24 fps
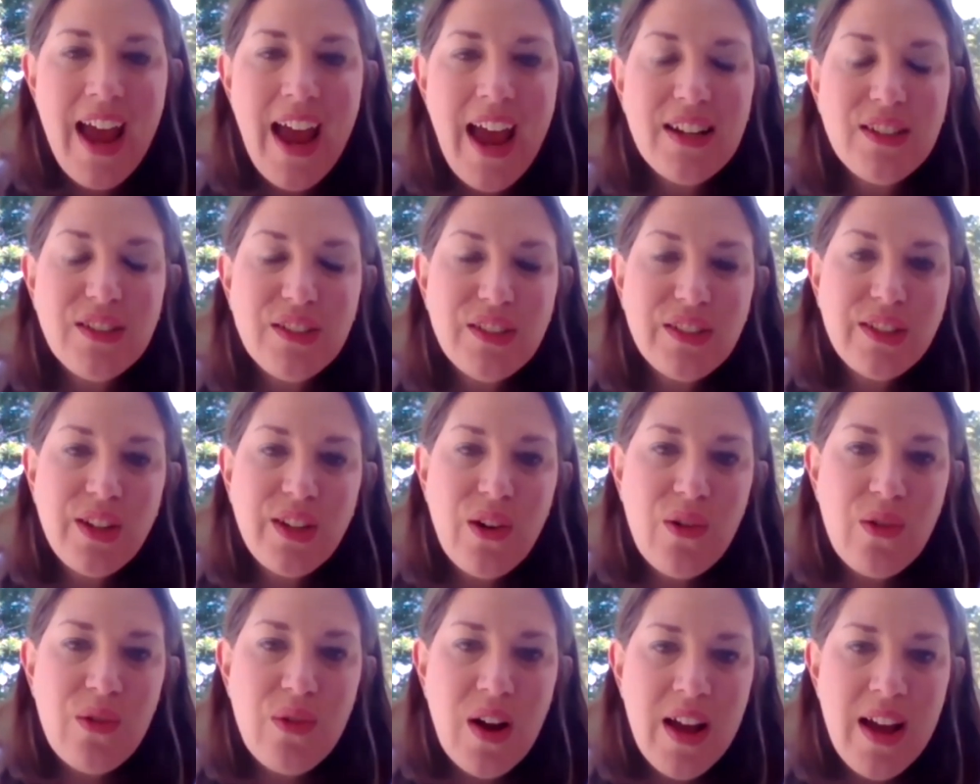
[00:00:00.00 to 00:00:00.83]
And
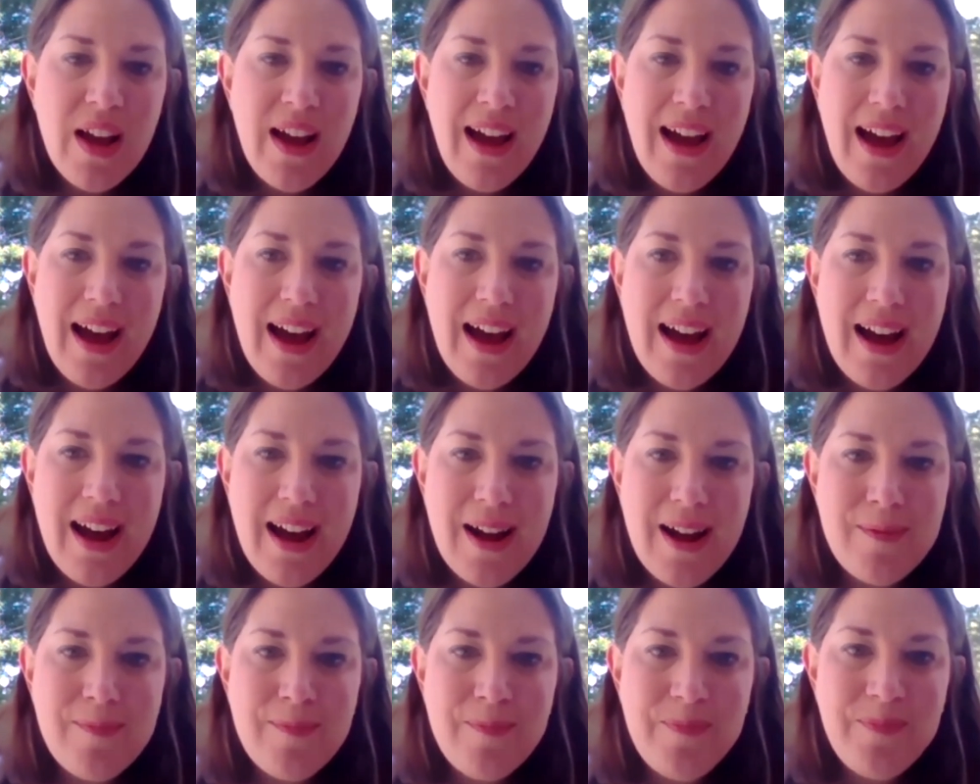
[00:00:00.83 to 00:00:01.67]
so
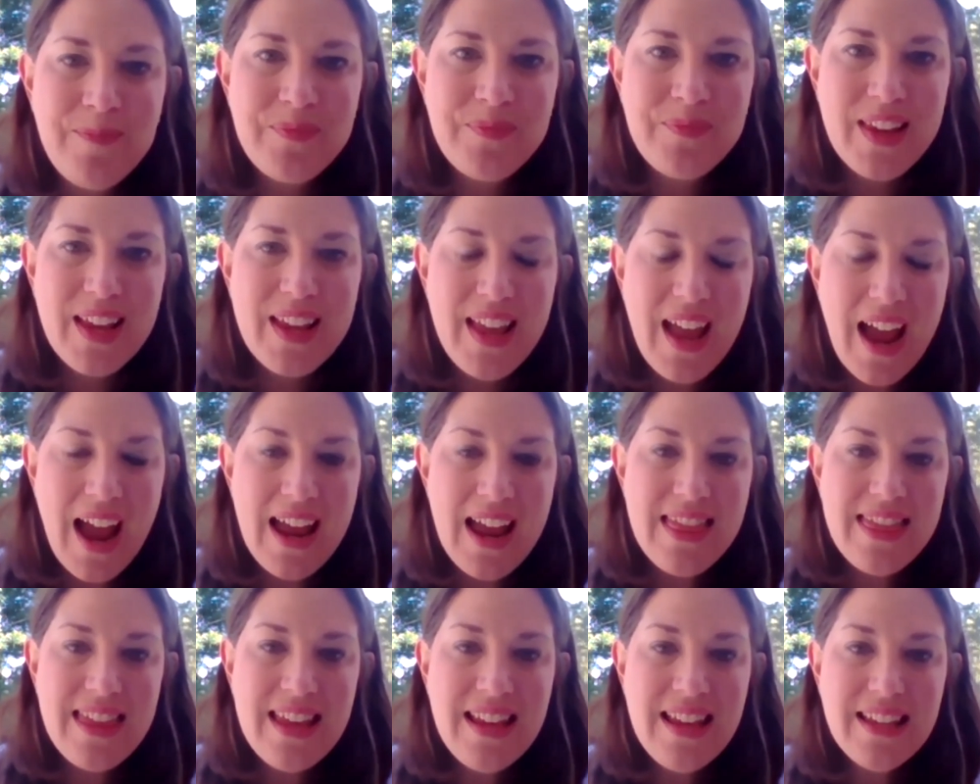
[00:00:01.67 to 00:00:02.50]

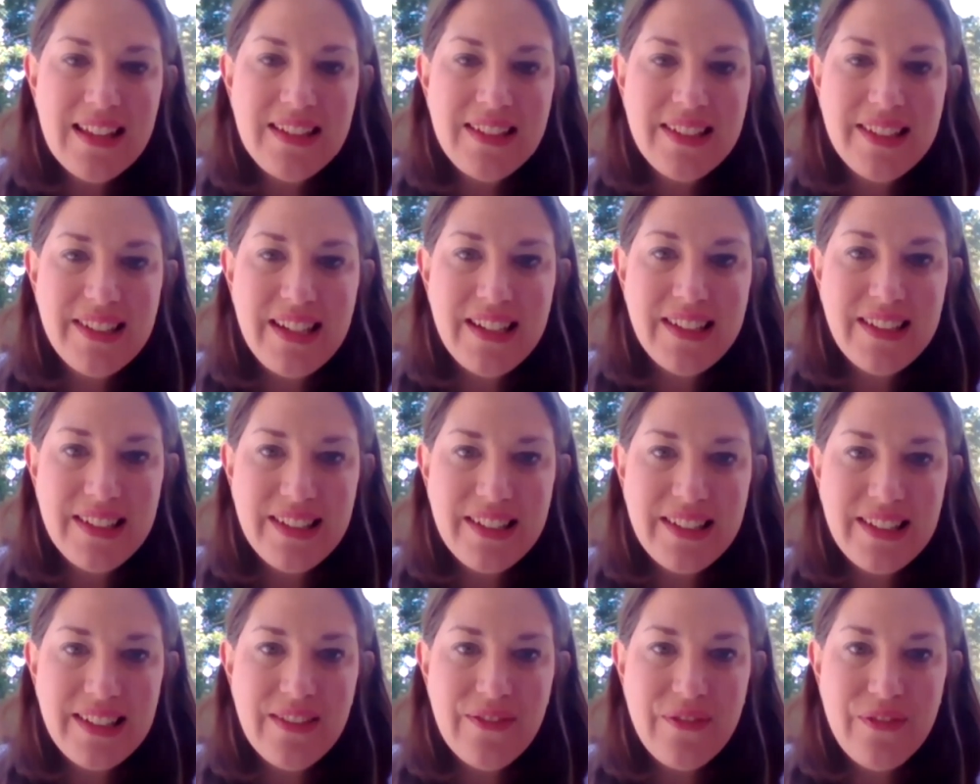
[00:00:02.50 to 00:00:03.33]
I think
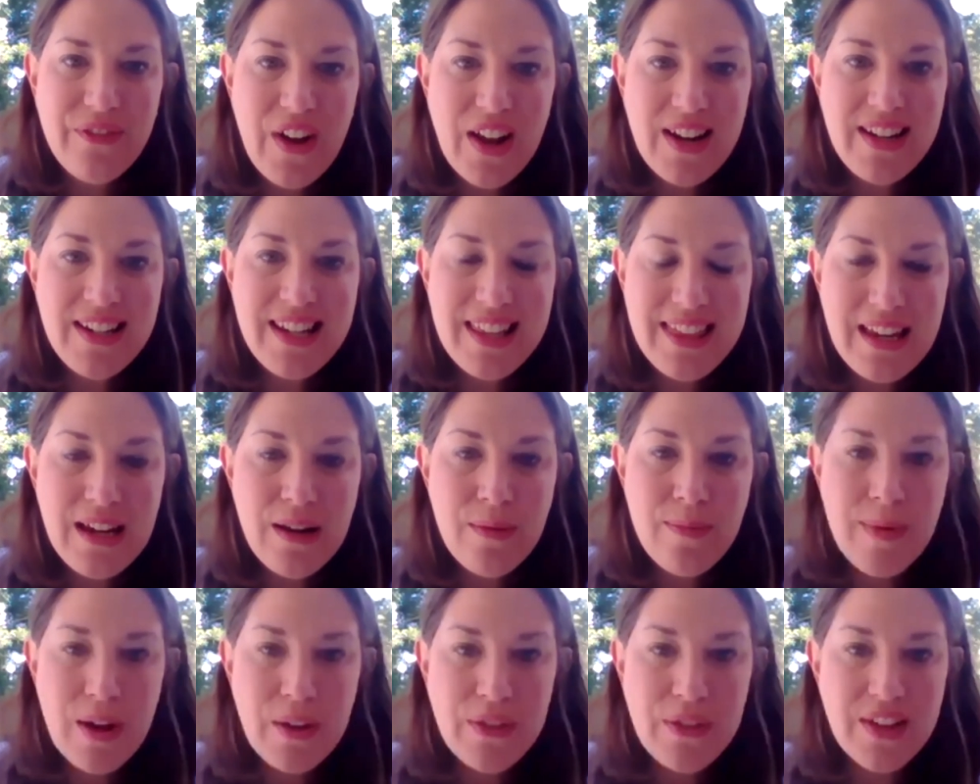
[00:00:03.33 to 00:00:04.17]
it's fun to
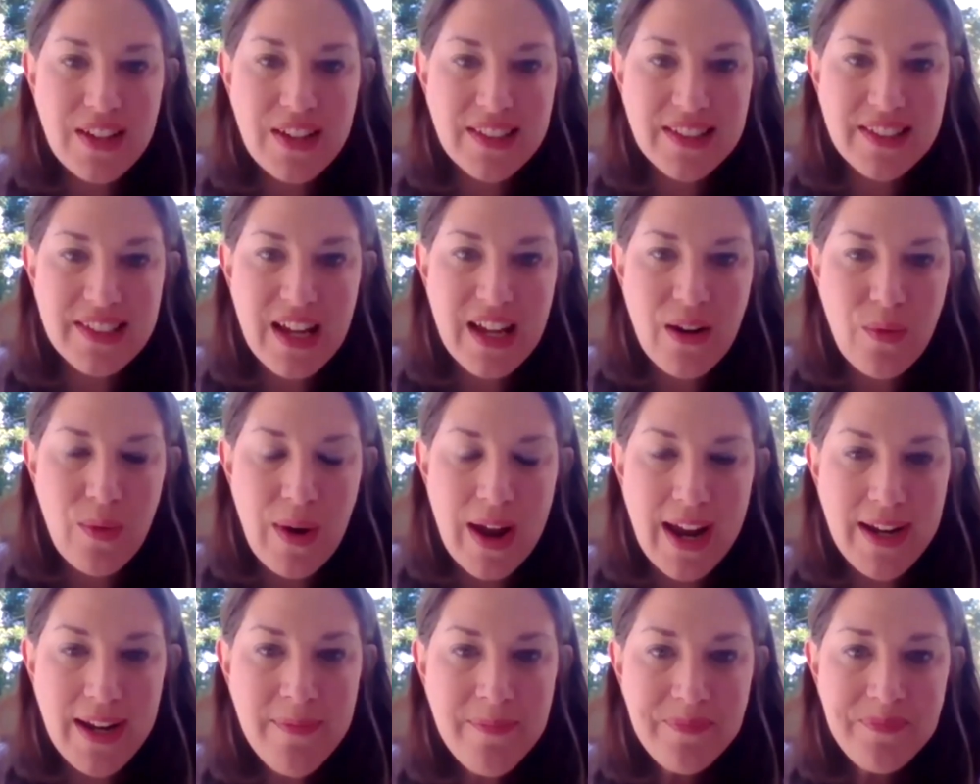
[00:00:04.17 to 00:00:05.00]
think about things that
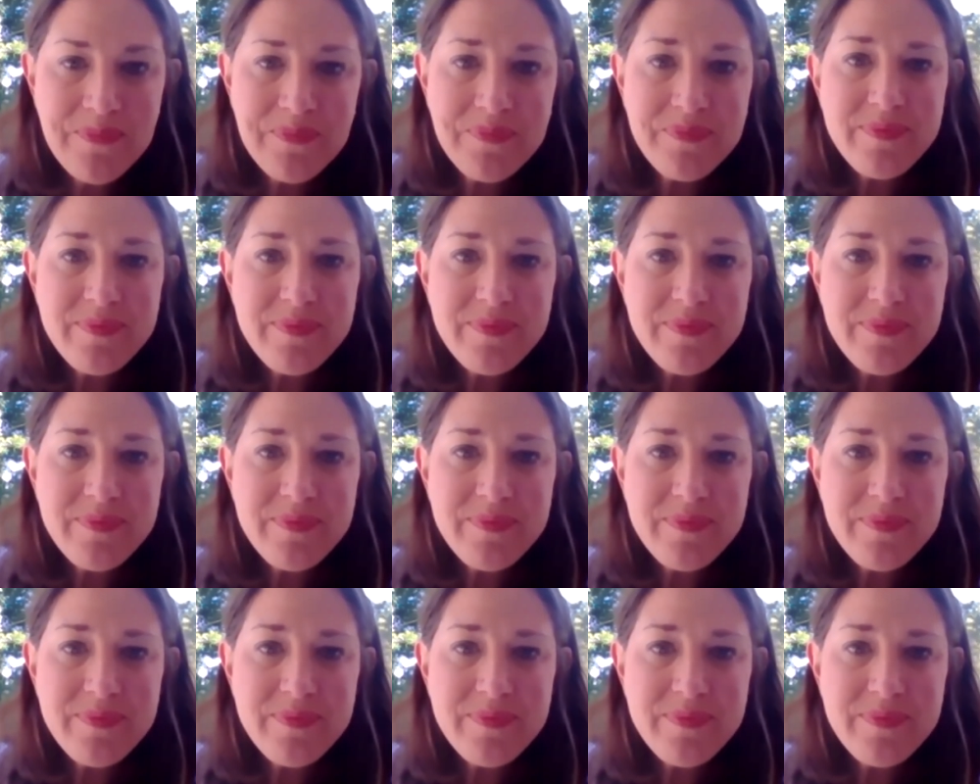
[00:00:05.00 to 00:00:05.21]
way.